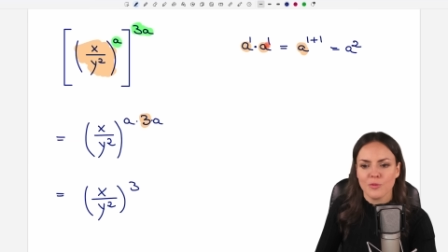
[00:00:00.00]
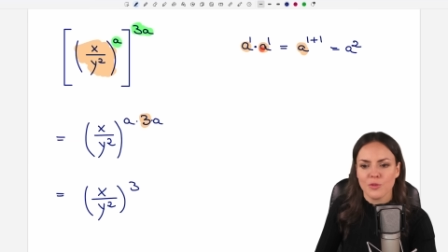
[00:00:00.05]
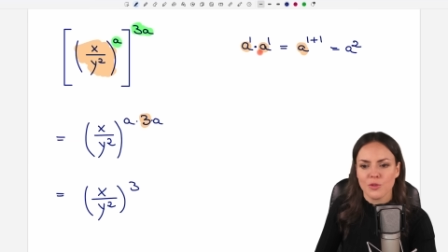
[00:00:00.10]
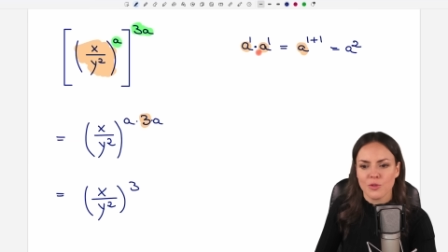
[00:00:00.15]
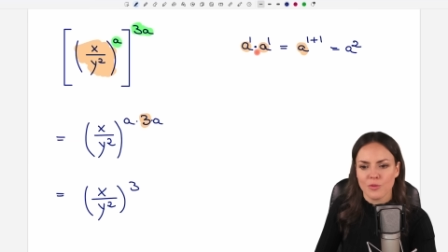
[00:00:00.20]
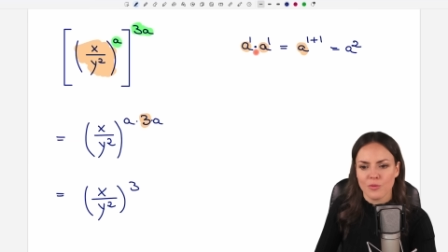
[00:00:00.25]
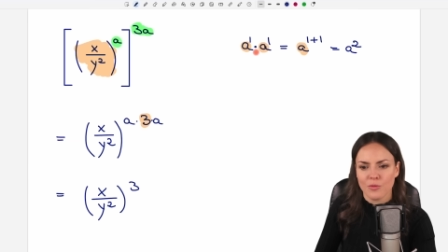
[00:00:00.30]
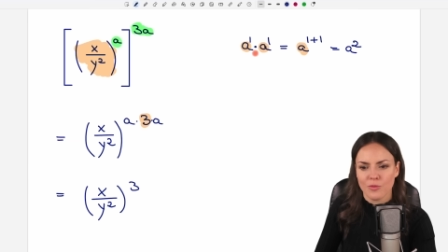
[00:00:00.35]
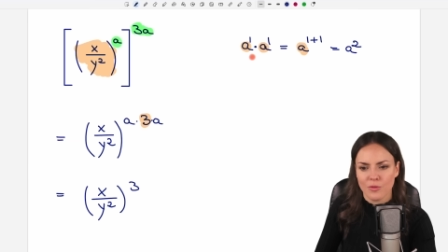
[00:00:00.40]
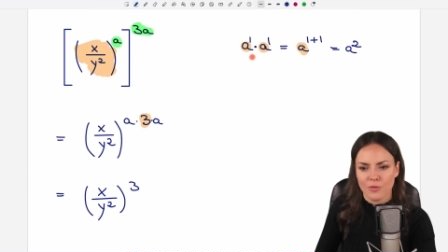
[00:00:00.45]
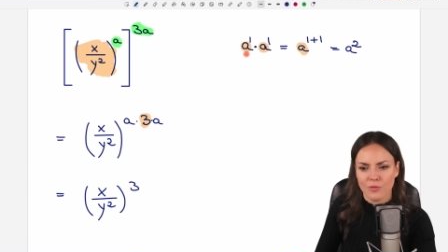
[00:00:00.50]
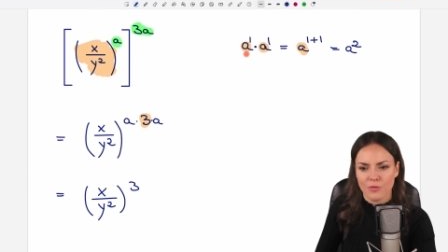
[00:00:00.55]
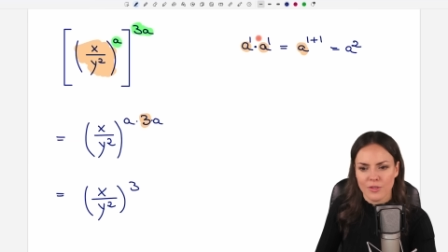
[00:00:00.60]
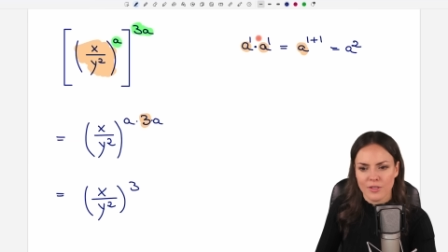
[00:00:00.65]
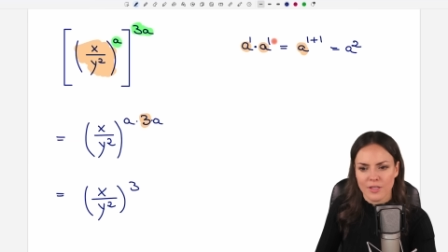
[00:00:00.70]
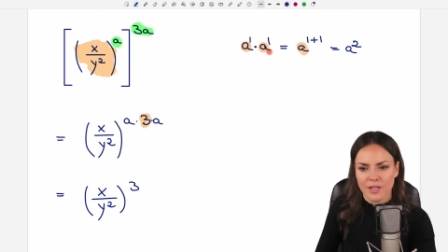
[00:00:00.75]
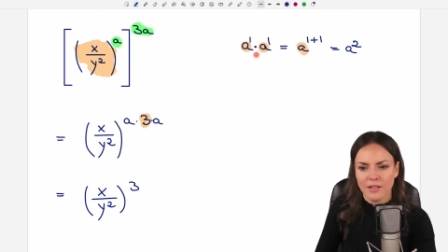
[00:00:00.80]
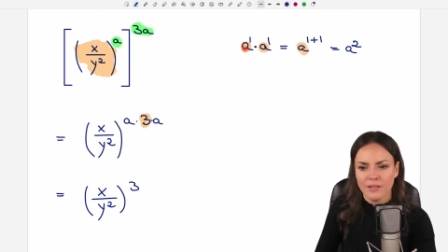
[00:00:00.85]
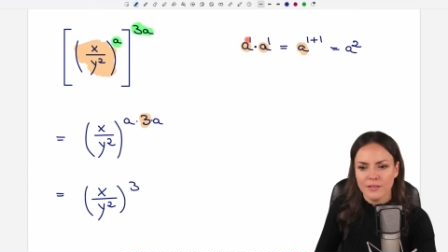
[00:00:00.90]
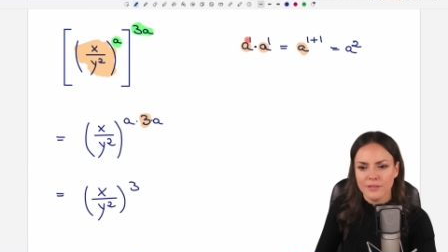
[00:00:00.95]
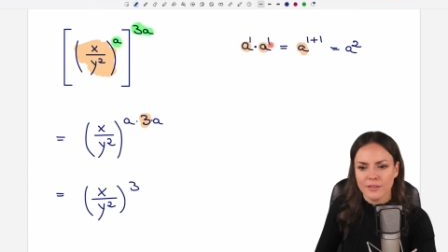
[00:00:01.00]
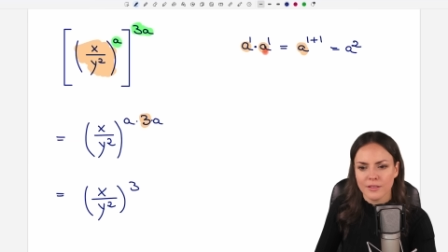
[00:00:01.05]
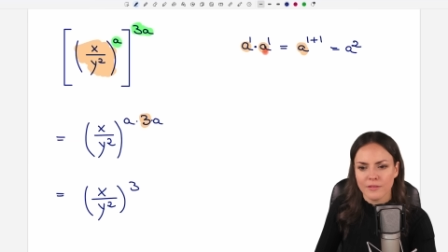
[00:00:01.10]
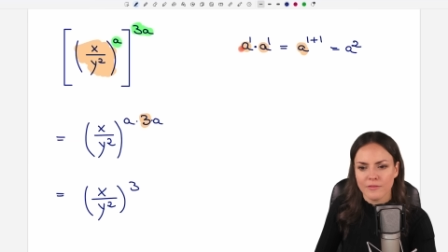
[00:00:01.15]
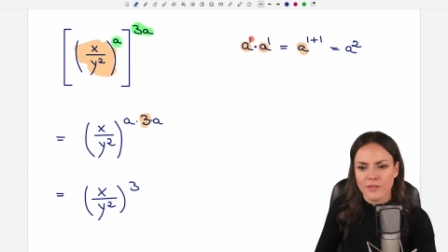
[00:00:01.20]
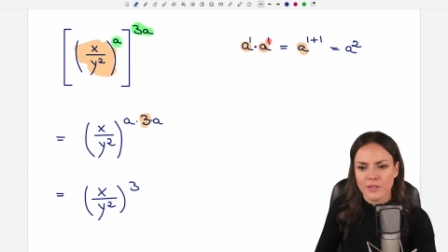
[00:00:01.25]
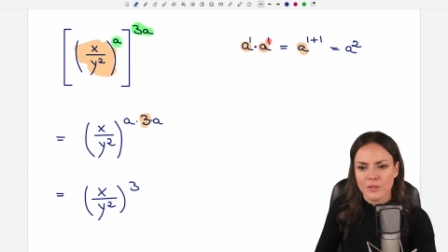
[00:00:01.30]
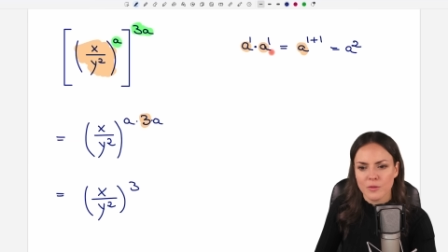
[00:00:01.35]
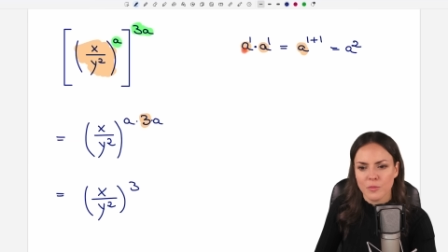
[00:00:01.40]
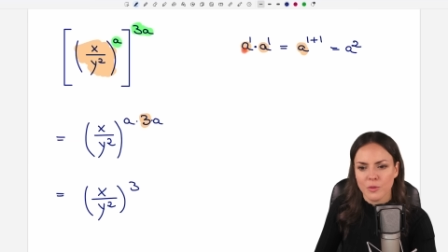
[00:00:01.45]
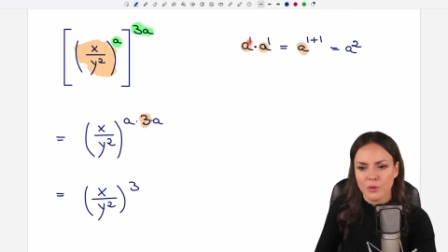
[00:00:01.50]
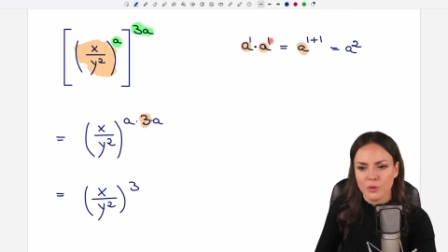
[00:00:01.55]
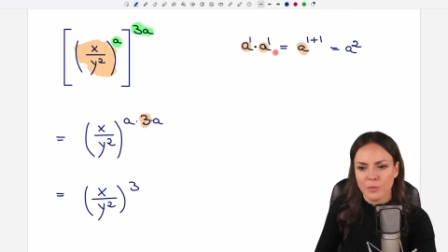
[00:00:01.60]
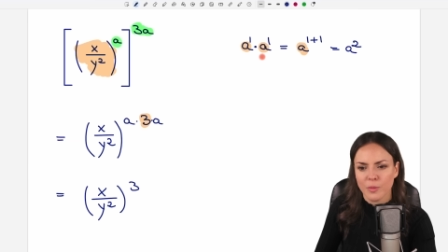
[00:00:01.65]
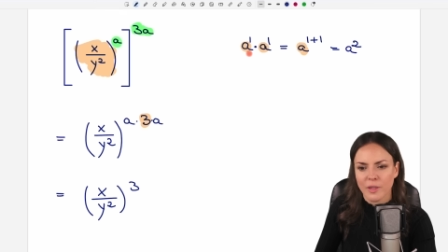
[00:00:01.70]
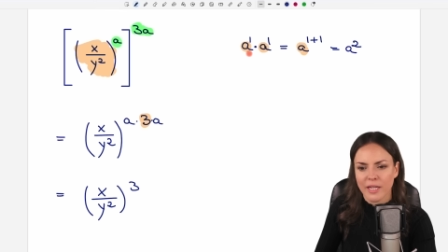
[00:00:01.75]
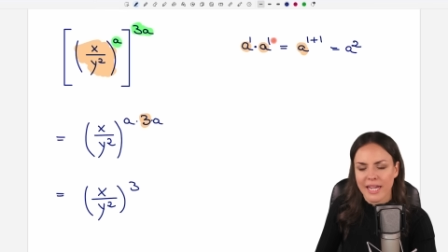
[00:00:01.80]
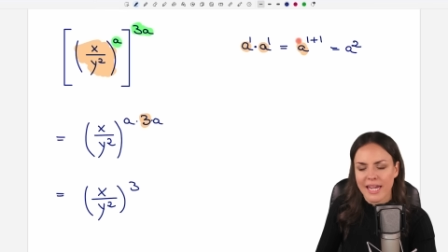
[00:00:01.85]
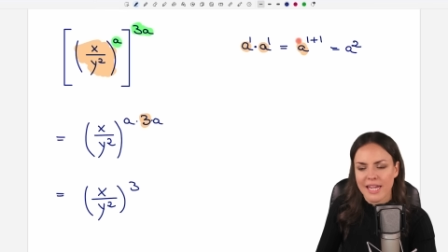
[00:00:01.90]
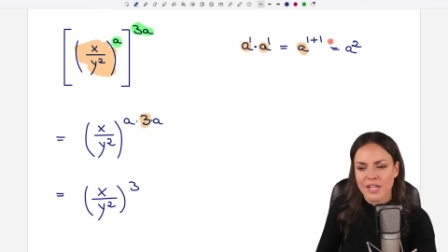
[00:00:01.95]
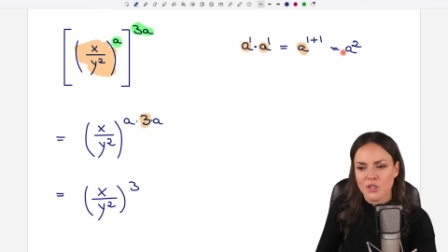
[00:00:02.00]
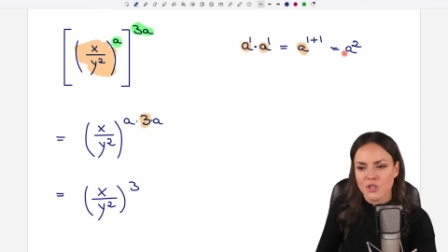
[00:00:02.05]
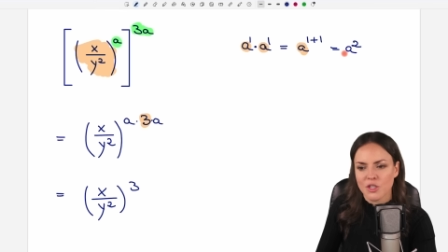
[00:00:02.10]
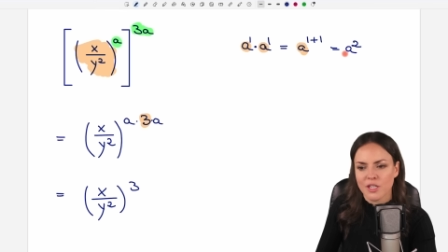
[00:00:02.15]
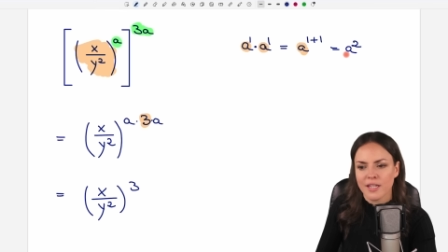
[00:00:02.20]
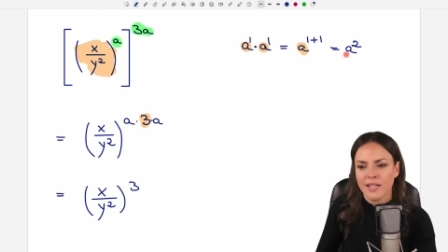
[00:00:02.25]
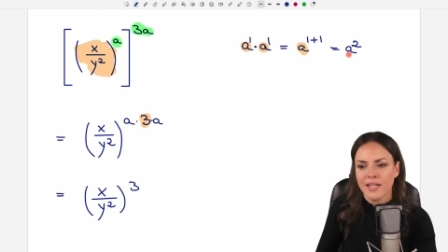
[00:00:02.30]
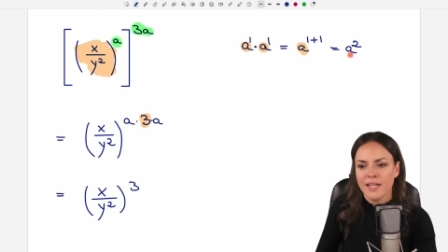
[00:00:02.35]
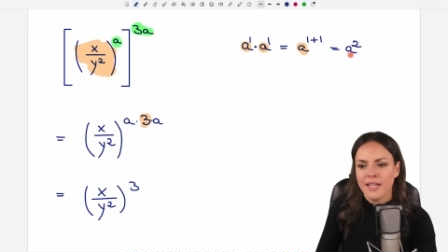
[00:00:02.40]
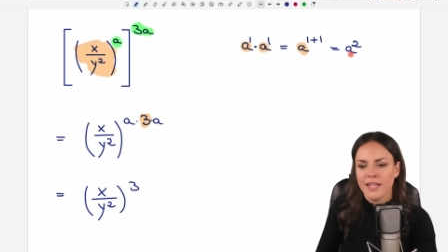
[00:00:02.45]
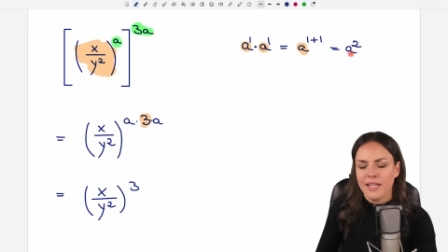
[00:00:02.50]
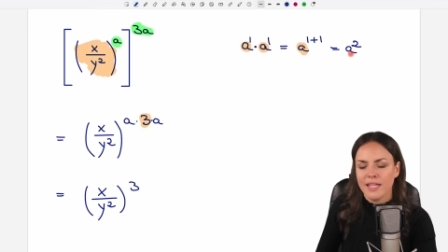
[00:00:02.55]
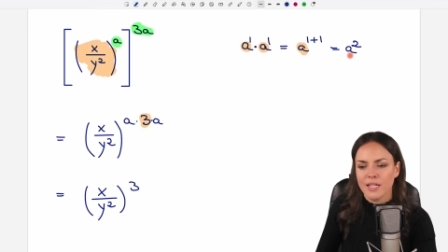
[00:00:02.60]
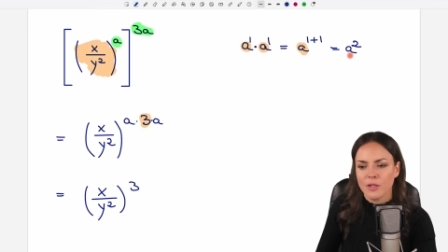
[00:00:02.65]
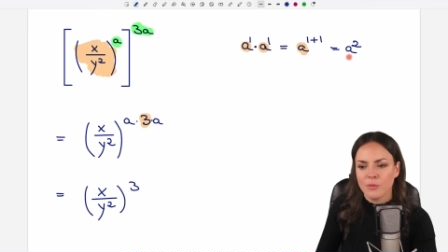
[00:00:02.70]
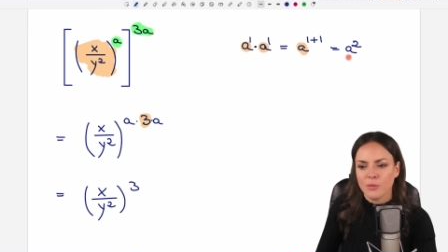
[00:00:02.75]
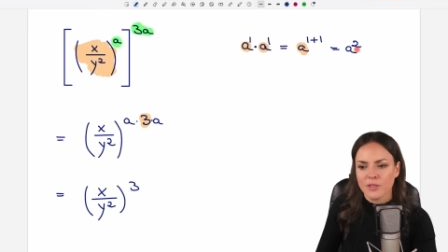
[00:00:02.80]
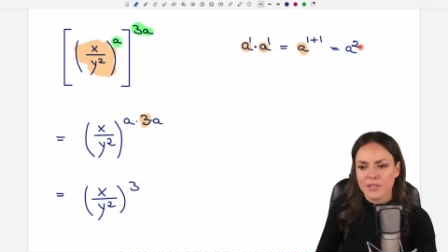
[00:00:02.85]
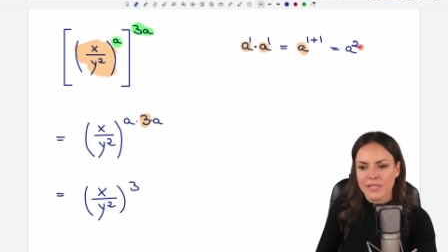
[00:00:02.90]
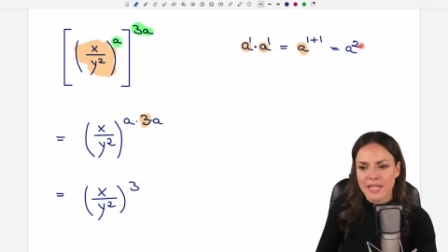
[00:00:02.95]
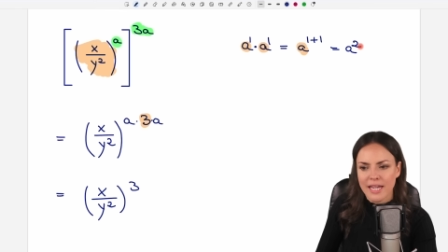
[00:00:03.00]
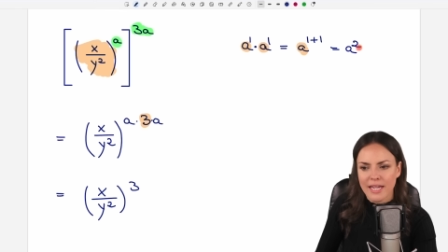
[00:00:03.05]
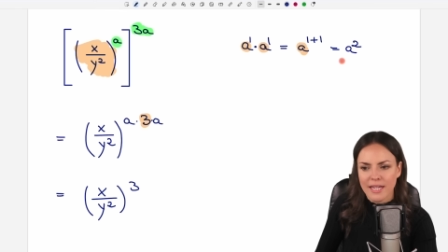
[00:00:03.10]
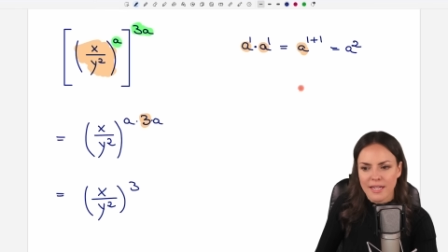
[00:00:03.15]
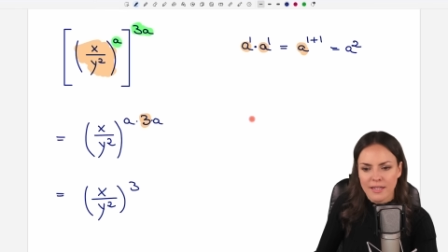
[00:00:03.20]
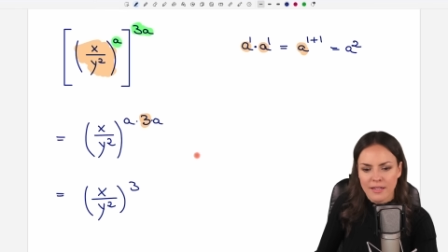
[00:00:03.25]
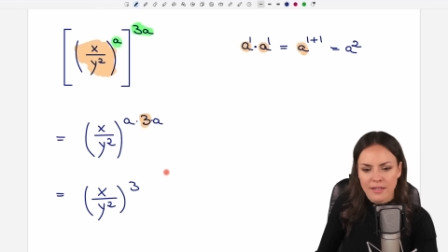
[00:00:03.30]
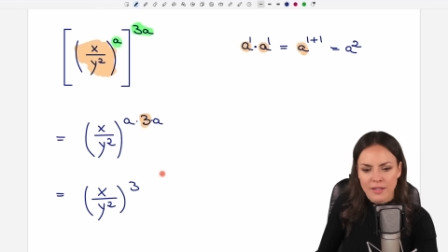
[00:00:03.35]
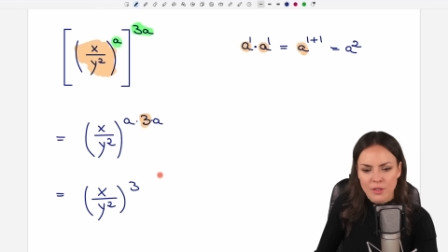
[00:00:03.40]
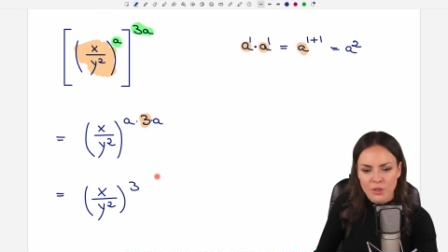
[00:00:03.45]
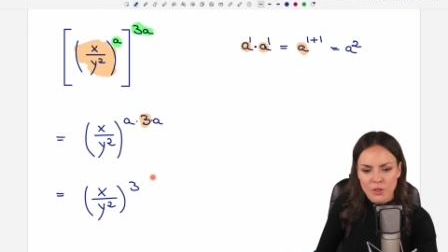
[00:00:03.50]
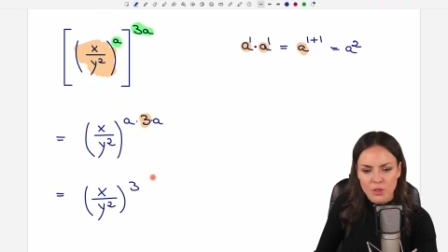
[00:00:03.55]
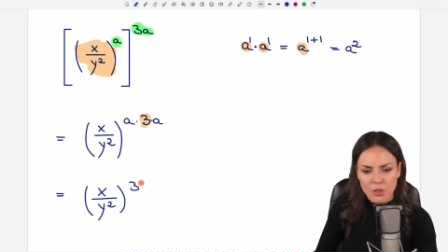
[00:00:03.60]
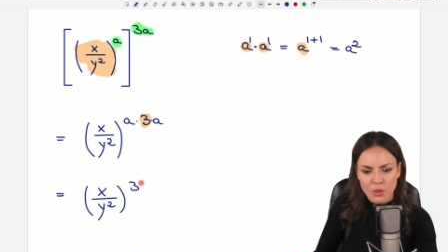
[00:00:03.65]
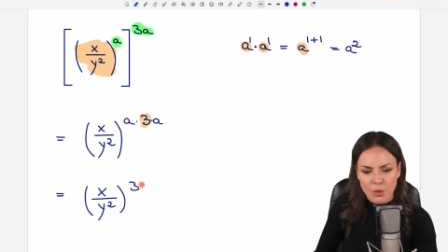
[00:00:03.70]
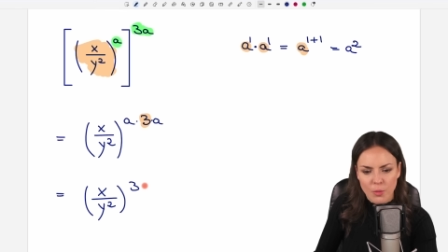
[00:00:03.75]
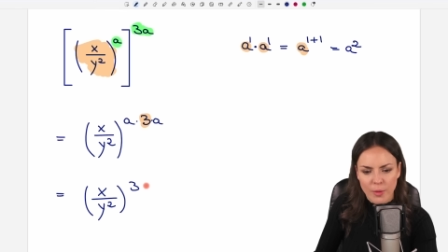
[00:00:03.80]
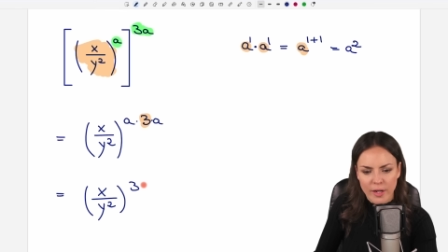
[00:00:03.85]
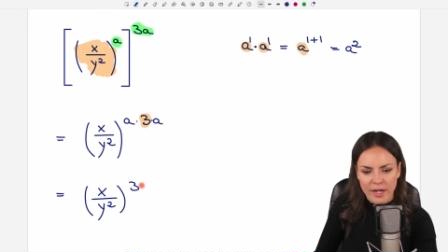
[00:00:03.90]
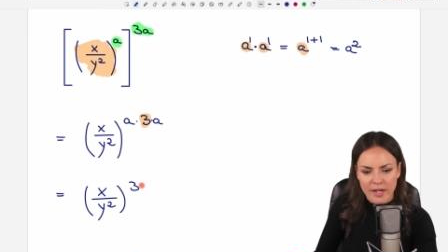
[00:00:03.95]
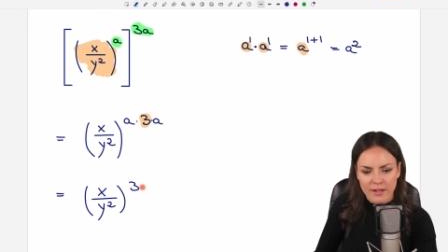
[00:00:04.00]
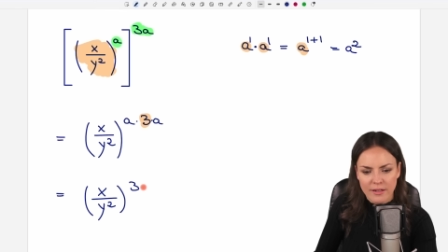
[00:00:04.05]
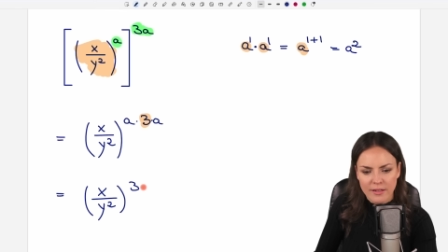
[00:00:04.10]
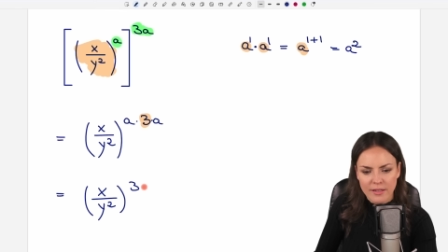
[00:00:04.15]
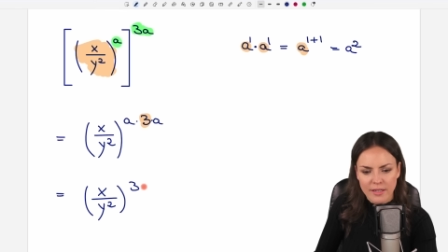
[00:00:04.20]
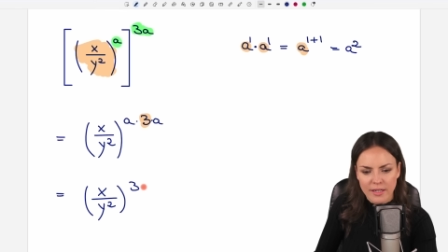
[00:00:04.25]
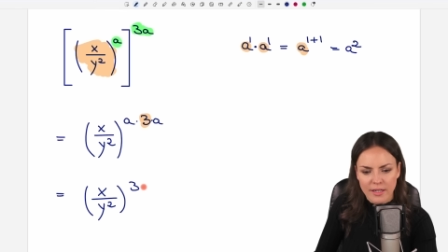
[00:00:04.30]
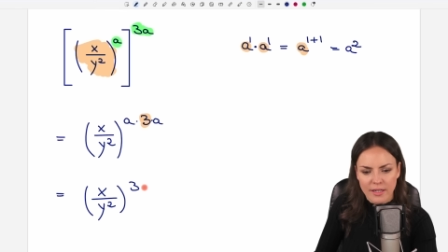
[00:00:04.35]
So the result of this multiplication equals a squared,